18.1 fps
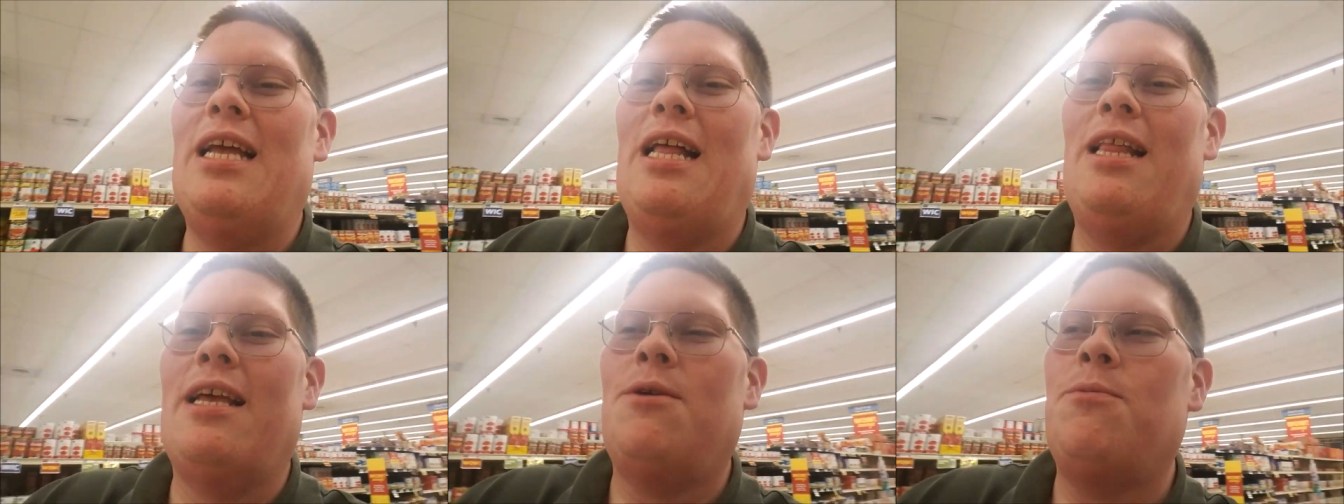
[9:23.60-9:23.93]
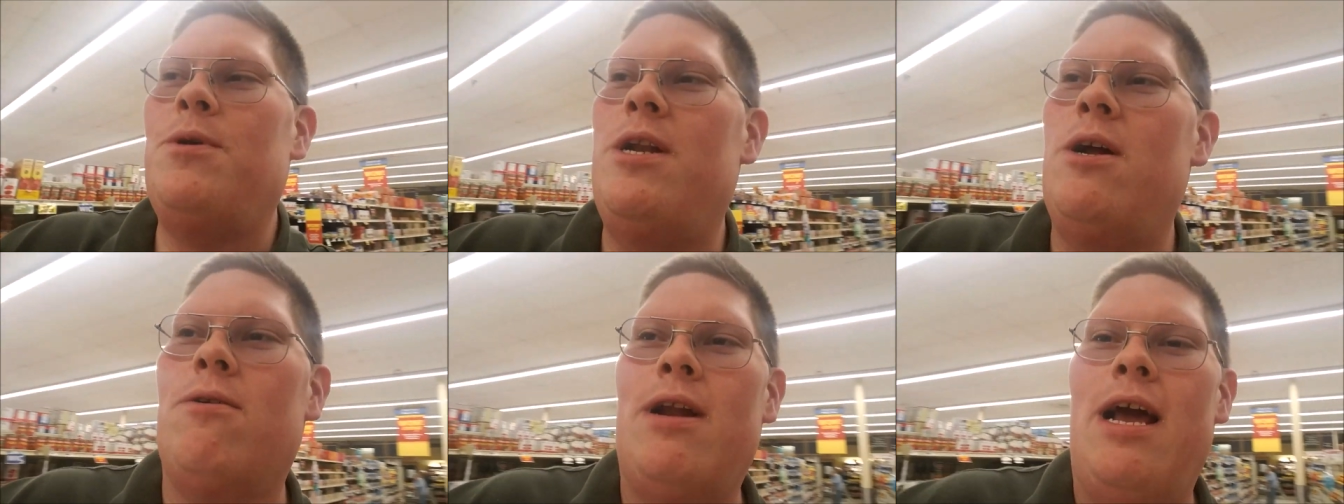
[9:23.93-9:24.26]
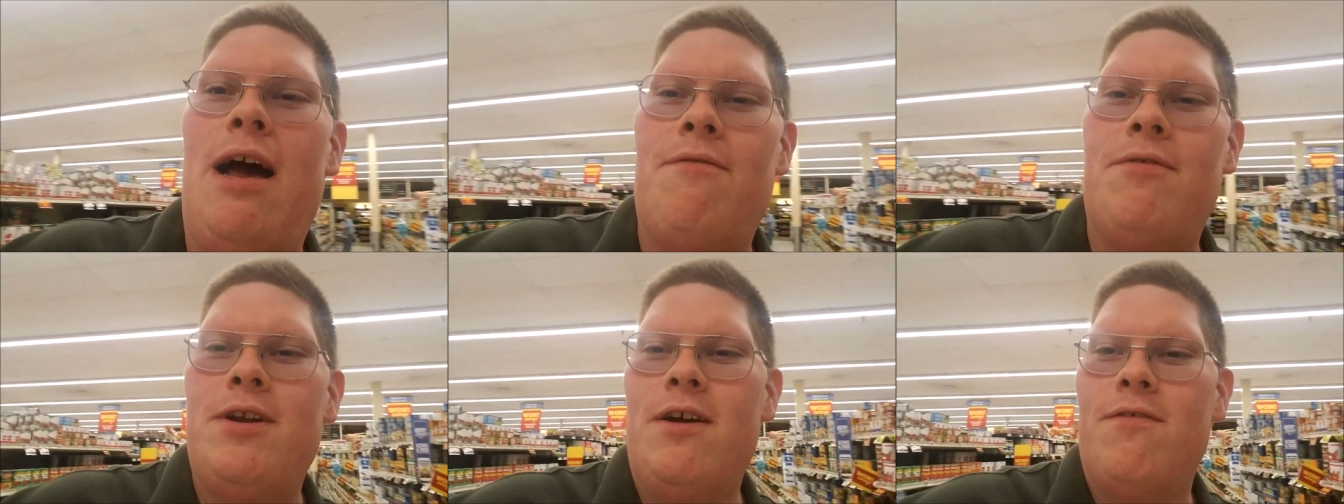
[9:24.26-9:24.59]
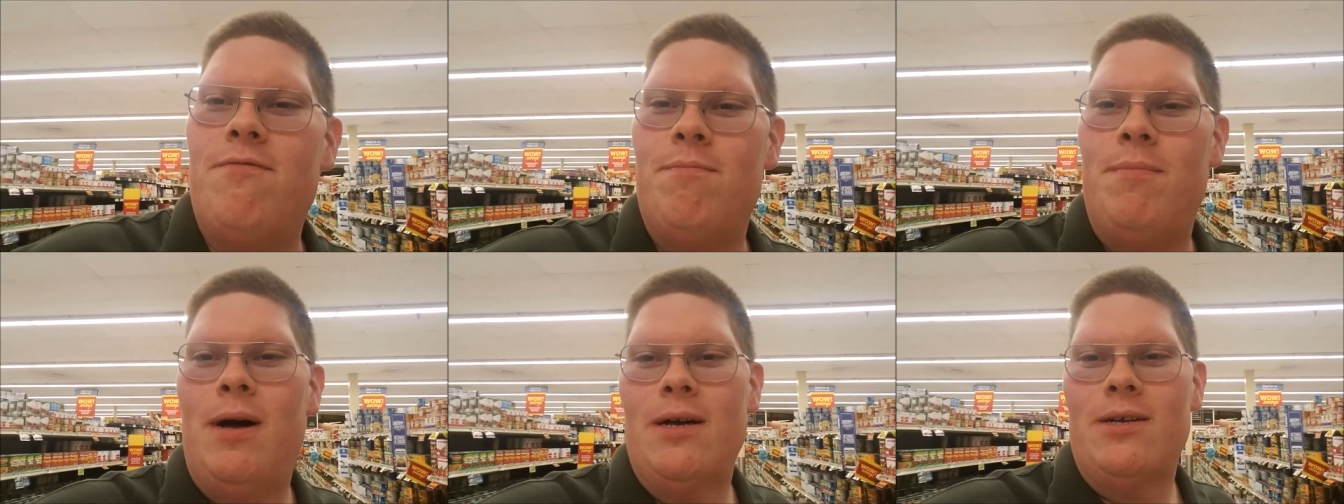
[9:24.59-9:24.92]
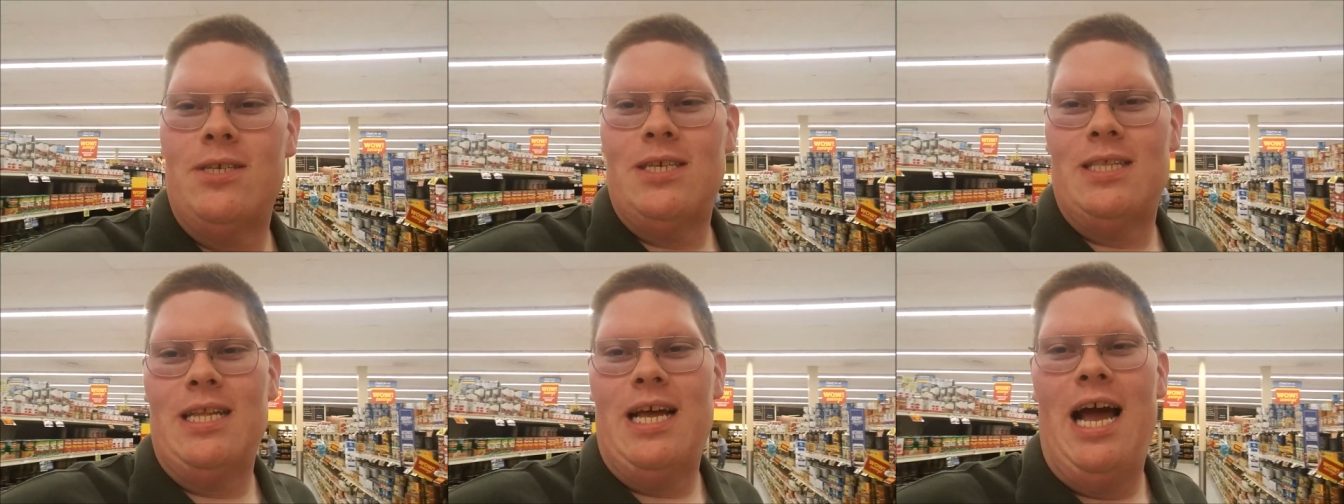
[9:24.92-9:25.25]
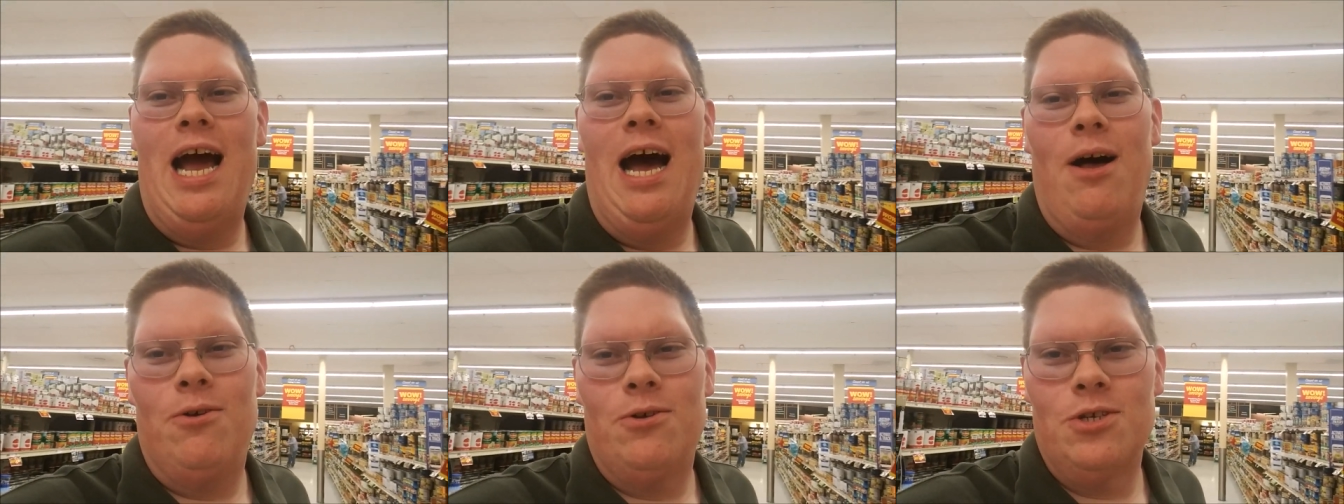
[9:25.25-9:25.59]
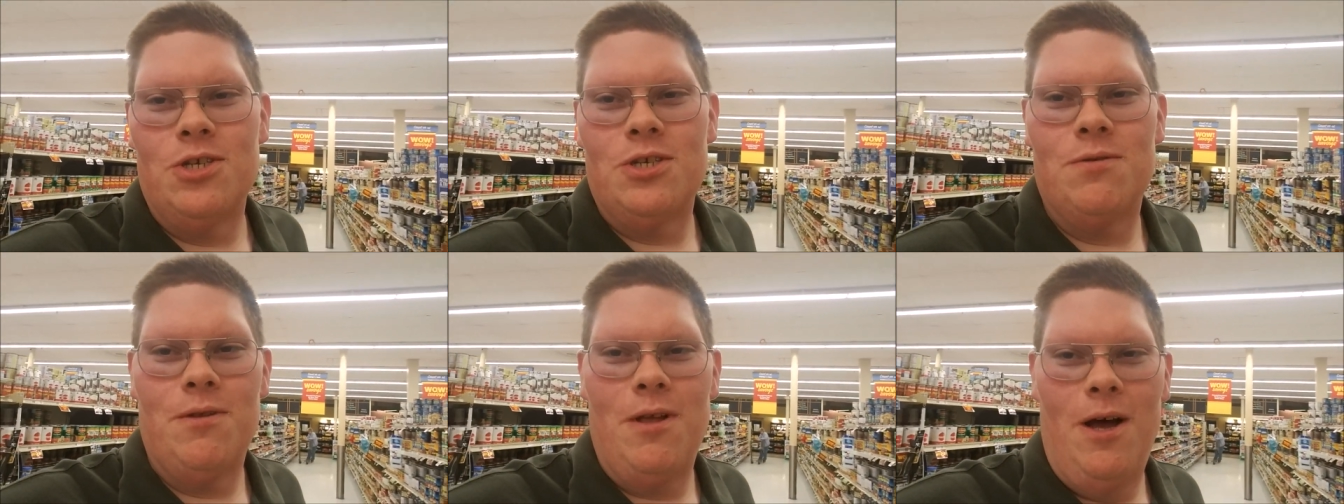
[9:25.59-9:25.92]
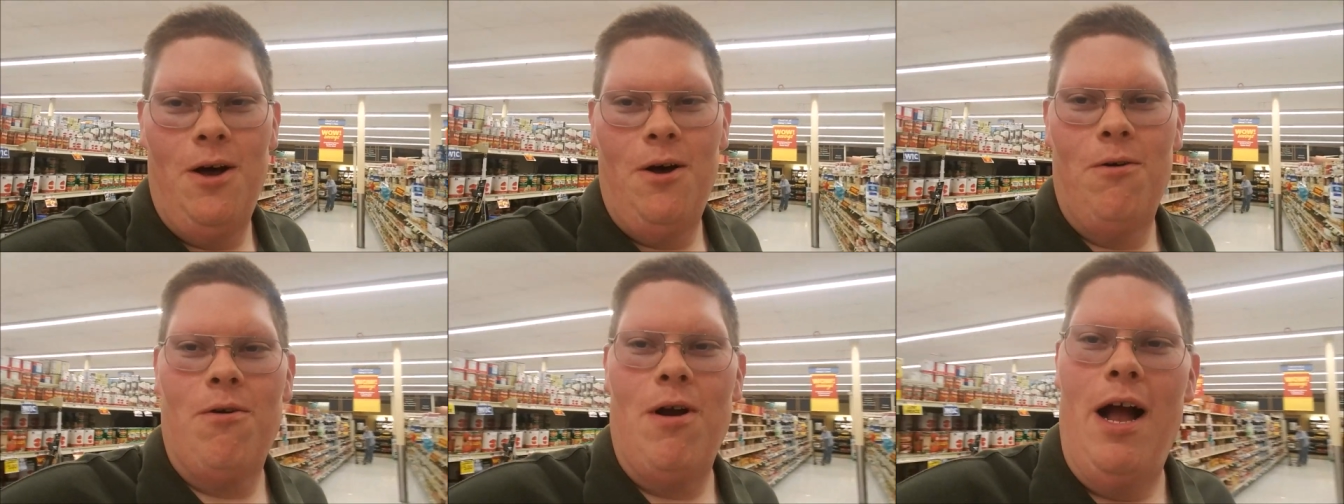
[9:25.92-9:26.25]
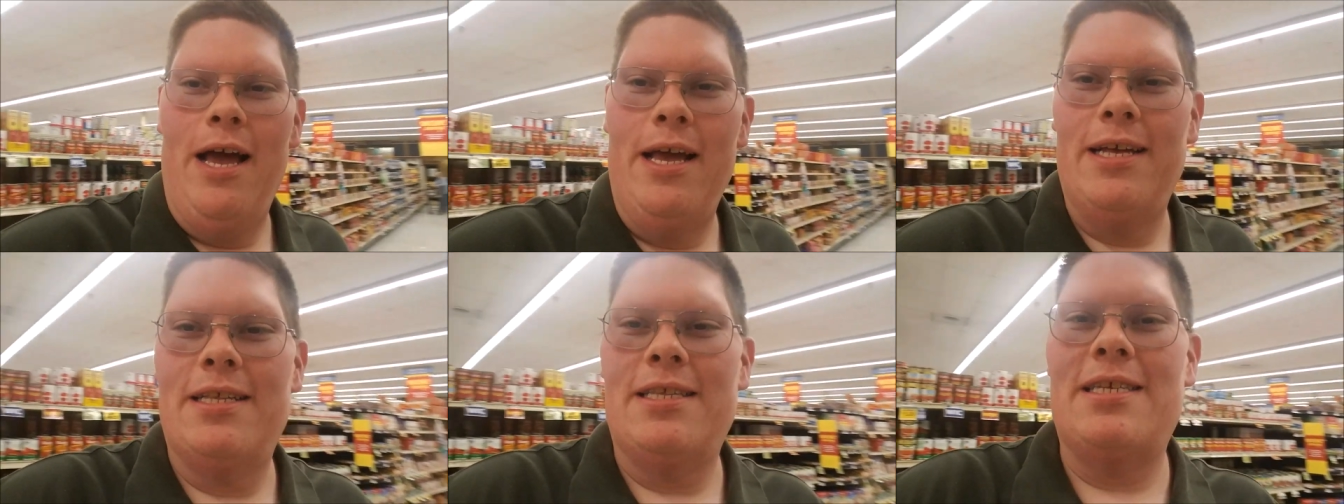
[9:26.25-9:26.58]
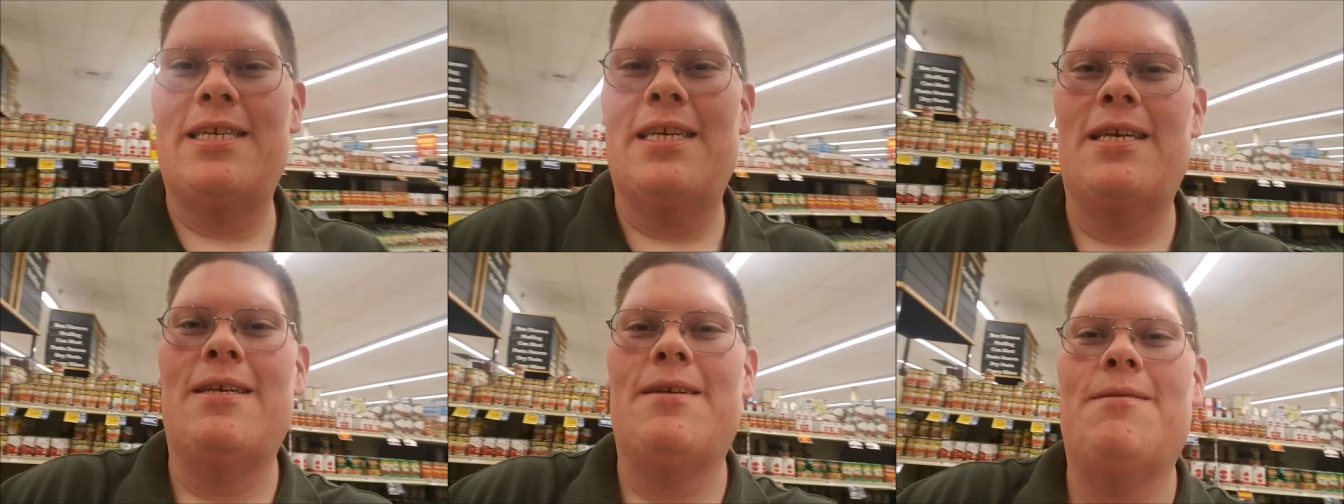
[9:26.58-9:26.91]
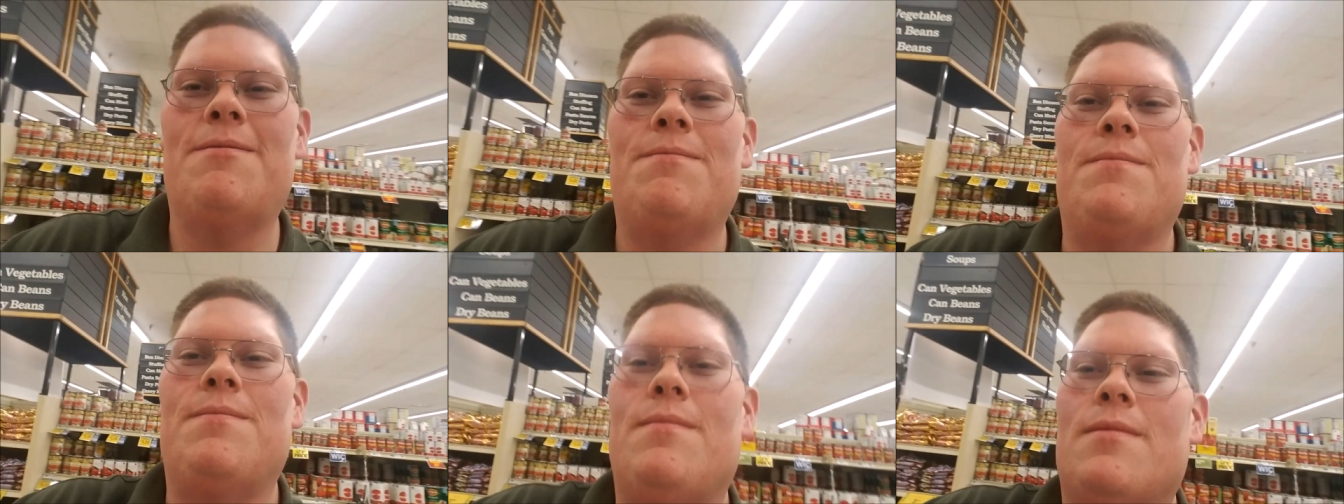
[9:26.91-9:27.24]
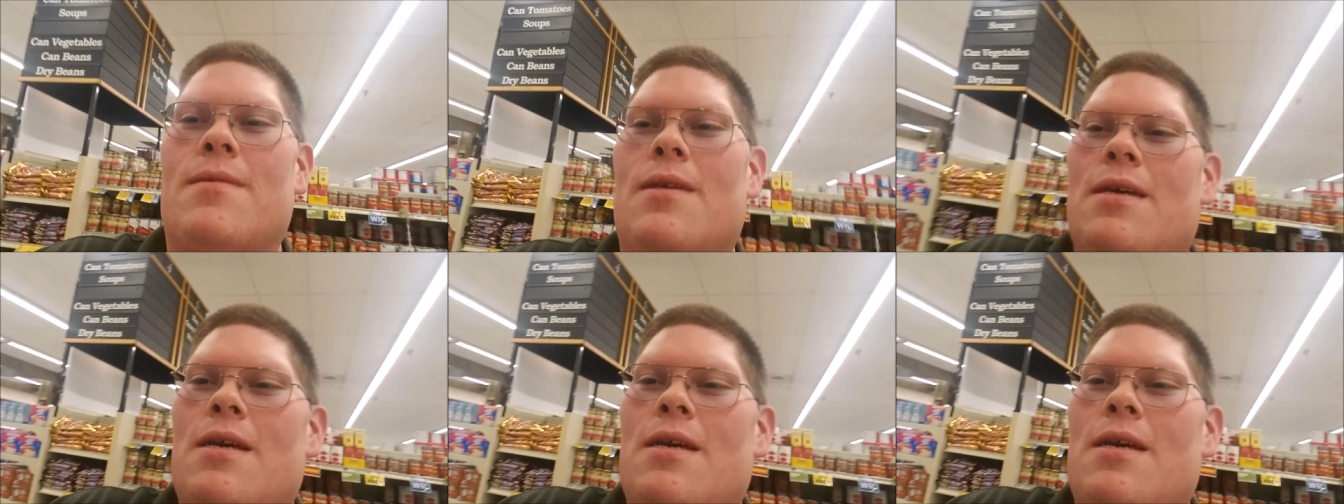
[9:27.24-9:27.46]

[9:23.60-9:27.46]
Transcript: not like we don't have enough mugs in the house, no, though, know, right? Well, soup mugs.